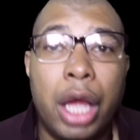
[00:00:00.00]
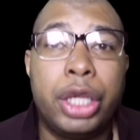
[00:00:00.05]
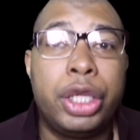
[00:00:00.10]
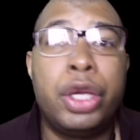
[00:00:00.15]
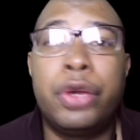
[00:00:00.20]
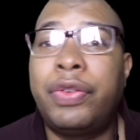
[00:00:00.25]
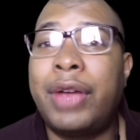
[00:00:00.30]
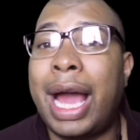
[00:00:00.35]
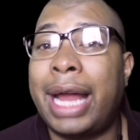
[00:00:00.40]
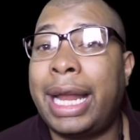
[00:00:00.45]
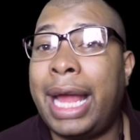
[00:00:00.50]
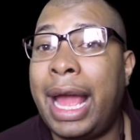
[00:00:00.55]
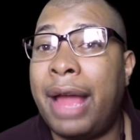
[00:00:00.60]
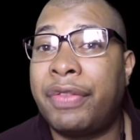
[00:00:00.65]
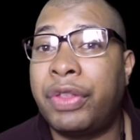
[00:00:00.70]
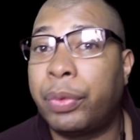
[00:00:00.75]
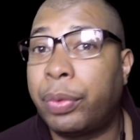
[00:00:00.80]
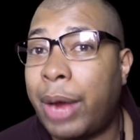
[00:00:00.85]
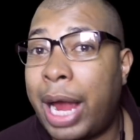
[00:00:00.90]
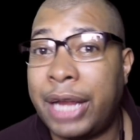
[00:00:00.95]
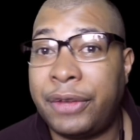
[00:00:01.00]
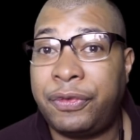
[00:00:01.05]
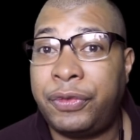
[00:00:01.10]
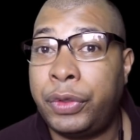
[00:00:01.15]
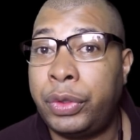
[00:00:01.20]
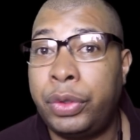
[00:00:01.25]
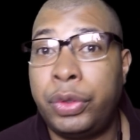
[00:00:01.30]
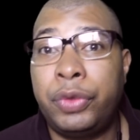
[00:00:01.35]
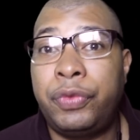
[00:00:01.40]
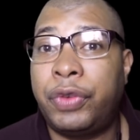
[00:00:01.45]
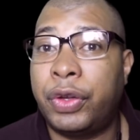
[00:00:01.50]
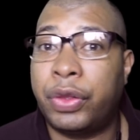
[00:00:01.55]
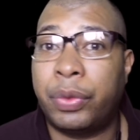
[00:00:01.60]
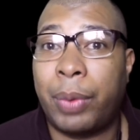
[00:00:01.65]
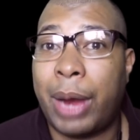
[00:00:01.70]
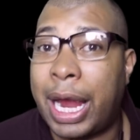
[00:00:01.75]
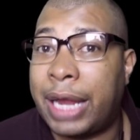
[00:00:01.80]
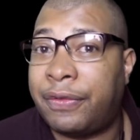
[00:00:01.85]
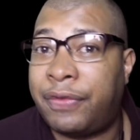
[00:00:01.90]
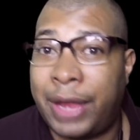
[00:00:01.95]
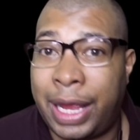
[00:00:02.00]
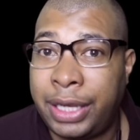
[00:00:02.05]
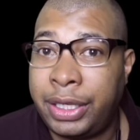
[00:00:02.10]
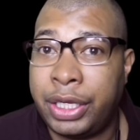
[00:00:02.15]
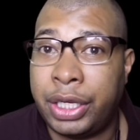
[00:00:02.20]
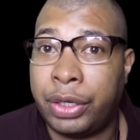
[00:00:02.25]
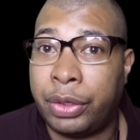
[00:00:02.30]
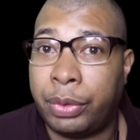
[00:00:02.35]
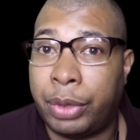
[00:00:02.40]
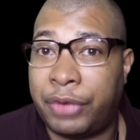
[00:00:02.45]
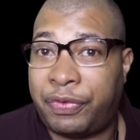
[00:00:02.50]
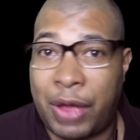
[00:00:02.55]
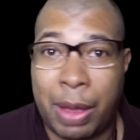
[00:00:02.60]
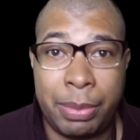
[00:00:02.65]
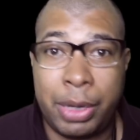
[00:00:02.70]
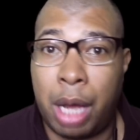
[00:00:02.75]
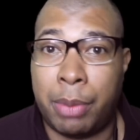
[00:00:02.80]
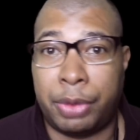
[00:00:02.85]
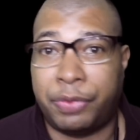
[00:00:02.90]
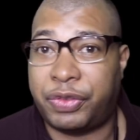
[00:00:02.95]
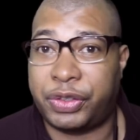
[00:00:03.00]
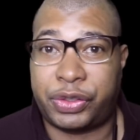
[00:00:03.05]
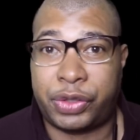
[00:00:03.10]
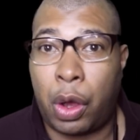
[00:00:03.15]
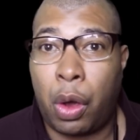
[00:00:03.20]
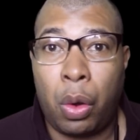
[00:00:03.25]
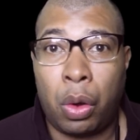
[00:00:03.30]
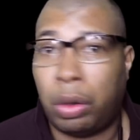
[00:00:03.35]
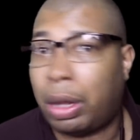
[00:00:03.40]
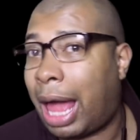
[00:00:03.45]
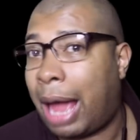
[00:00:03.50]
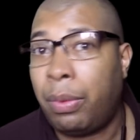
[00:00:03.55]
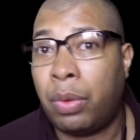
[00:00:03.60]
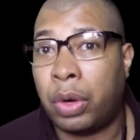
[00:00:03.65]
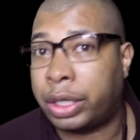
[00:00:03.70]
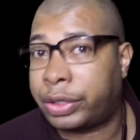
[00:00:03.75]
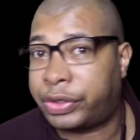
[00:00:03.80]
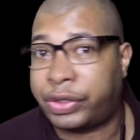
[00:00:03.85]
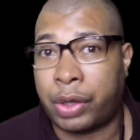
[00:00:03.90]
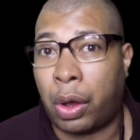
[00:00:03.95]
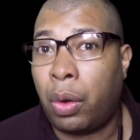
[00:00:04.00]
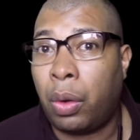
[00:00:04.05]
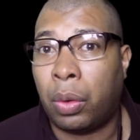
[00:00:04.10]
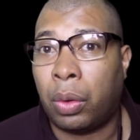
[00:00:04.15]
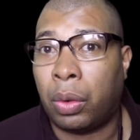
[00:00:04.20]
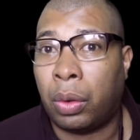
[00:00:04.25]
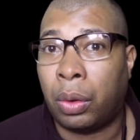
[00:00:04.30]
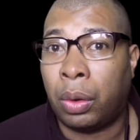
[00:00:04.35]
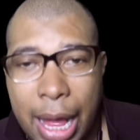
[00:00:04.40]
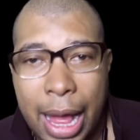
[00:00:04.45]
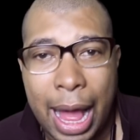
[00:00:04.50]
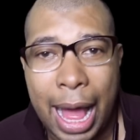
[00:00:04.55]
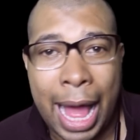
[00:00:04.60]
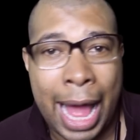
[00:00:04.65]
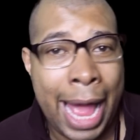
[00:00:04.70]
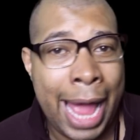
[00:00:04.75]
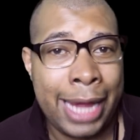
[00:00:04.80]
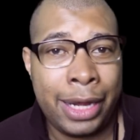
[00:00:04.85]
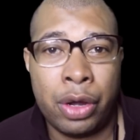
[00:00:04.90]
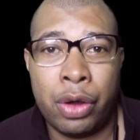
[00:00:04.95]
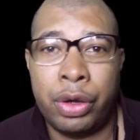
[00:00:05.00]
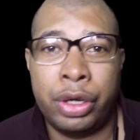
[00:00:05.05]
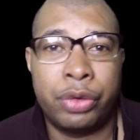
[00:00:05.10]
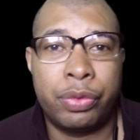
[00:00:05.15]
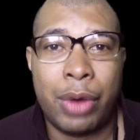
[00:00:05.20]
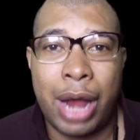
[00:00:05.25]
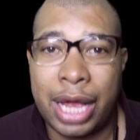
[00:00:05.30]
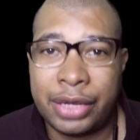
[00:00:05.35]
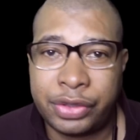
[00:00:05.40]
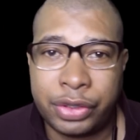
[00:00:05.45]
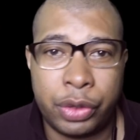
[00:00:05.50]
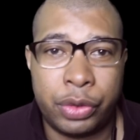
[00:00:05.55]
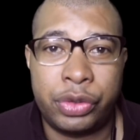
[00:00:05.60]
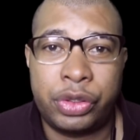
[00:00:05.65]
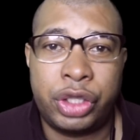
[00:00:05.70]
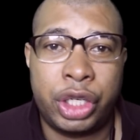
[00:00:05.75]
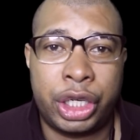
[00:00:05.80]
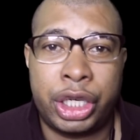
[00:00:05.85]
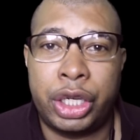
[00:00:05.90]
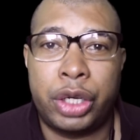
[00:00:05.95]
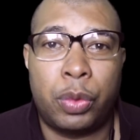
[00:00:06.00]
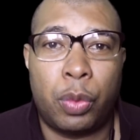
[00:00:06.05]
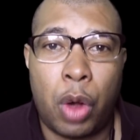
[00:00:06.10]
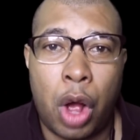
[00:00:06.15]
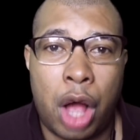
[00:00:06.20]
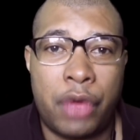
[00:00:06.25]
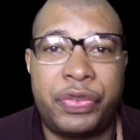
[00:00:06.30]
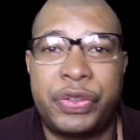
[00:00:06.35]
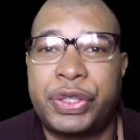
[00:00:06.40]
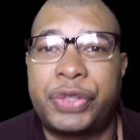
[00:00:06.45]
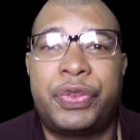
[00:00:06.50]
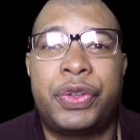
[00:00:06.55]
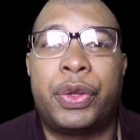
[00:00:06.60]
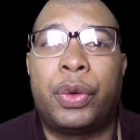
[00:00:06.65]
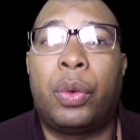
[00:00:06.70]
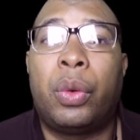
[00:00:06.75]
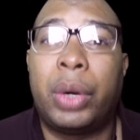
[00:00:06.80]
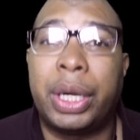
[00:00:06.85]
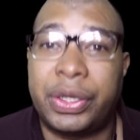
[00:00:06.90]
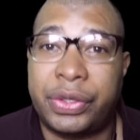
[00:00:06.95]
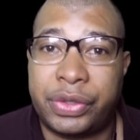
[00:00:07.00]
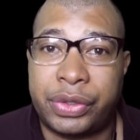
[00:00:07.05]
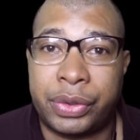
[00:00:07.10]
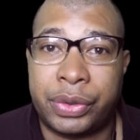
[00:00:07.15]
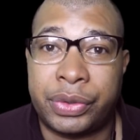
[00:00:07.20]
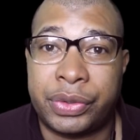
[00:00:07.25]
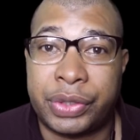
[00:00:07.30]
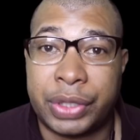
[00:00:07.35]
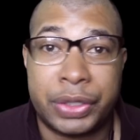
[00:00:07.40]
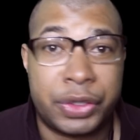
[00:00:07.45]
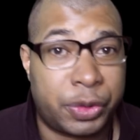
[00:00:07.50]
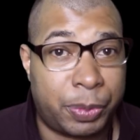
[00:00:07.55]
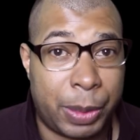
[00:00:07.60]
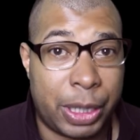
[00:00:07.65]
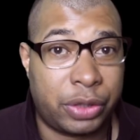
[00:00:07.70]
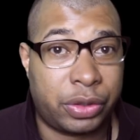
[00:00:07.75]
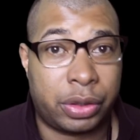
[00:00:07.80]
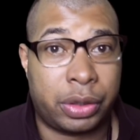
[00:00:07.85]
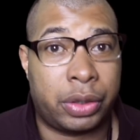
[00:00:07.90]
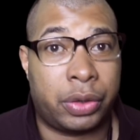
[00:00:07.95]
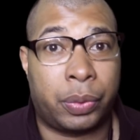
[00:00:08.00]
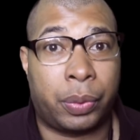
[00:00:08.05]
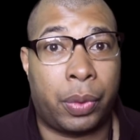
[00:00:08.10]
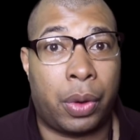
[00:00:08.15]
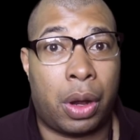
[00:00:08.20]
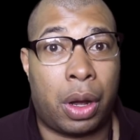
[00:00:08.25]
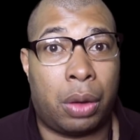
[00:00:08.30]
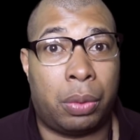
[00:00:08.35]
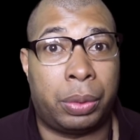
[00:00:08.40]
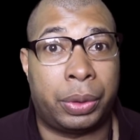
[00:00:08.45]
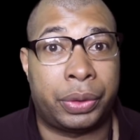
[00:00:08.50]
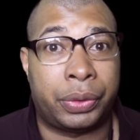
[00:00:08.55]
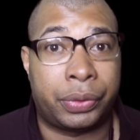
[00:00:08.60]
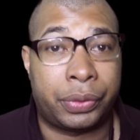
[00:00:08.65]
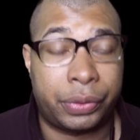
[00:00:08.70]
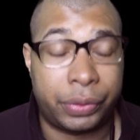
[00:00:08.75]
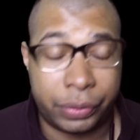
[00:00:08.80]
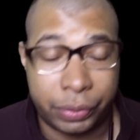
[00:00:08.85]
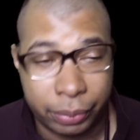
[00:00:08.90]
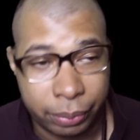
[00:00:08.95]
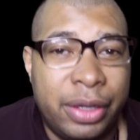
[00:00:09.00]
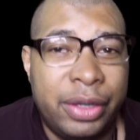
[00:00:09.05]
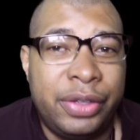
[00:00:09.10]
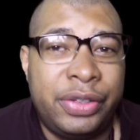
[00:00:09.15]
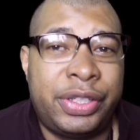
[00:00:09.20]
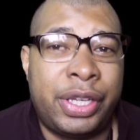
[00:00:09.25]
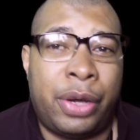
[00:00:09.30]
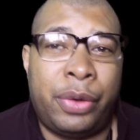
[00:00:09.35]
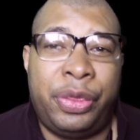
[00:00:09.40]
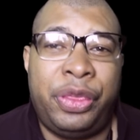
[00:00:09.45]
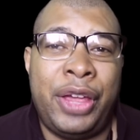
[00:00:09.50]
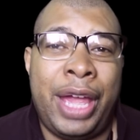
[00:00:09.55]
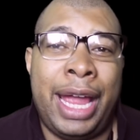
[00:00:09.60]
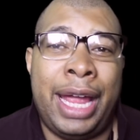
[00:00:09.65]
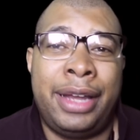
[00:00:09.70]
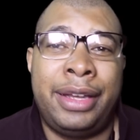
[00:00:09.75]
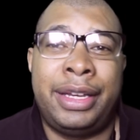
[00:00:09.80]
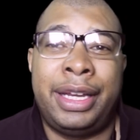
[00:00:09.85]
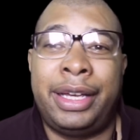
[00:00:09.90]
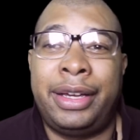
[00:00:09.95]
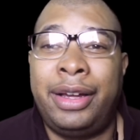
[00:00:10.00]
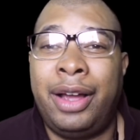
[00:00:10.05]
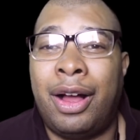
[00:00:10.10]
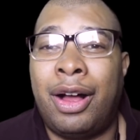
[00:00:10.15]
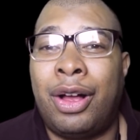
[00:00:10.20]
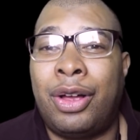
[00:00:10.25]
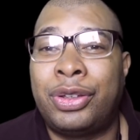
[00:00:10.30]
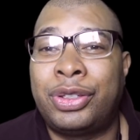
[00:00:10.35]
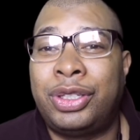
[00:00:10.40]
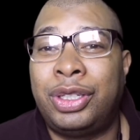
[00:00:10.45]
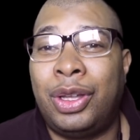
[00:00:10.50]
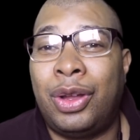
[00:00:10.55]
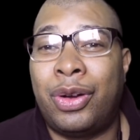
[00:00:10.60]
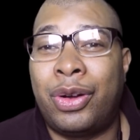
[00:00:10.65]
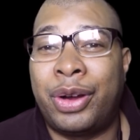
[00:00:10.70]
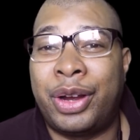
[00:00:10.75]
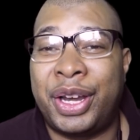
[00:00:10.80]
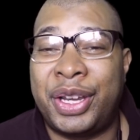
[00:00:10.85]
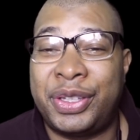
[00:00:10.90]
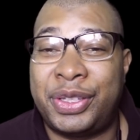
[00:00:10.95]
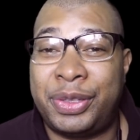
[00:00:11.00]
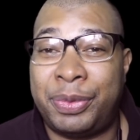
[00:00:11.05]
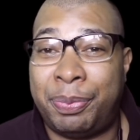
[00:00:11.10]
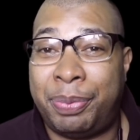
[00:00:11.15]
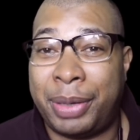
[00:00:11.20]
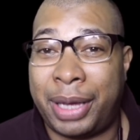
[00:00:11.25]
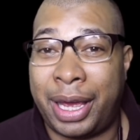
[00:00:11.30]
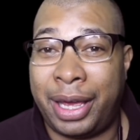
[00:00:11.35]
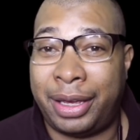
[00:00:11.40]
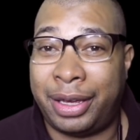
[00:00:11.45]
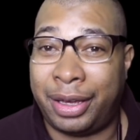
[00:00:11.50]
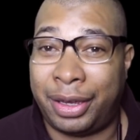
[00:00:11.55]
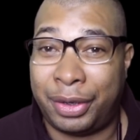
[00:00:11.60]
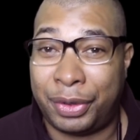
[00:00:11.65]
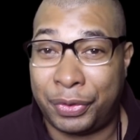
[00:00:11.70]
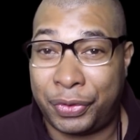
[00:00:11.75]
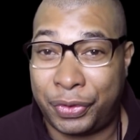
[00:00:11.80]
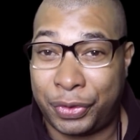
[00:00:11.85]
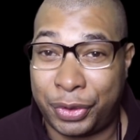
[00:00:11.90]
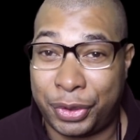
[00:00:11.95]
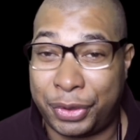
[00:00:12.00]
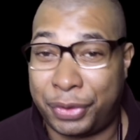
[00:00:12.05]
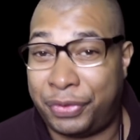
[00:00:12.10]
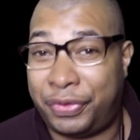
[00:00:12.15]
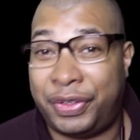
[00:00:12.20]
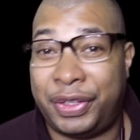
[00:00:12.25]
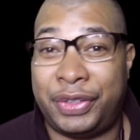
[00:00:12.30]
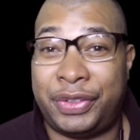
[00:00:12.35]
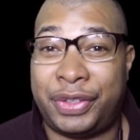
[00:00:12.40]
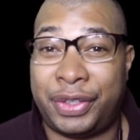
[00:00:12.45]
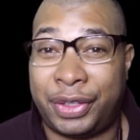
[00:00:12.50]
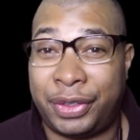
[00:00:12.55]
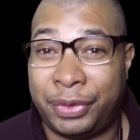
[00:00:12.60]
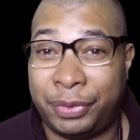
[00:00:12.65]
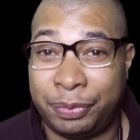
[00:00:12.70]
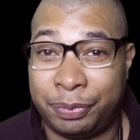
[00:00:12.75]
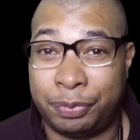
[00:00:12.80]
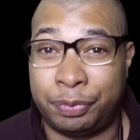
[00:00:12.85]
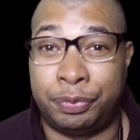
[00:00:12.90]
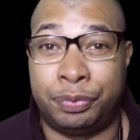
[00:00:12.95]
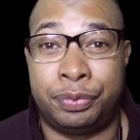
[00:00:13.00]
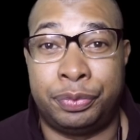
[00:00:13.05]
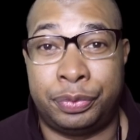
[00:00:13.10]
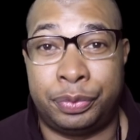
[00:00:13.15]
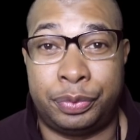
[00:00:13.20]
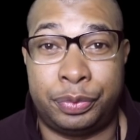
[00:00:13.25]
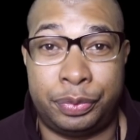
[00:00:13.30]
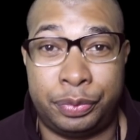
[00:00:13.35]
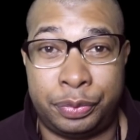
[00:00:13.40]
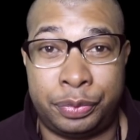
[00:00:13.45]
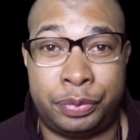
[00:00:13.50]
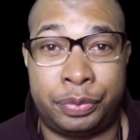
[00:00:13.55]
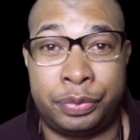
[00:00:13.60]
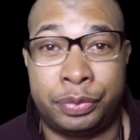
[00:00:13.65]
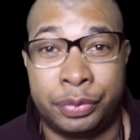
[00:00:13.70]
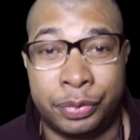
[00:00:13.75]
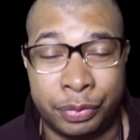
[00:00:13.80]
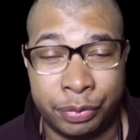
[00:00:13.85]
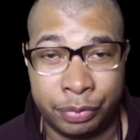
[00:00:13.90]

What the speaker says: You've got to have the right food for the right venue. If I'm coming for soul, I want soul. I ain't going to Roscoe's Chicken and Waffles for the oysters, especially the raw ones. So Thandie calls Lawrence begging for a visit. Mm-hmm.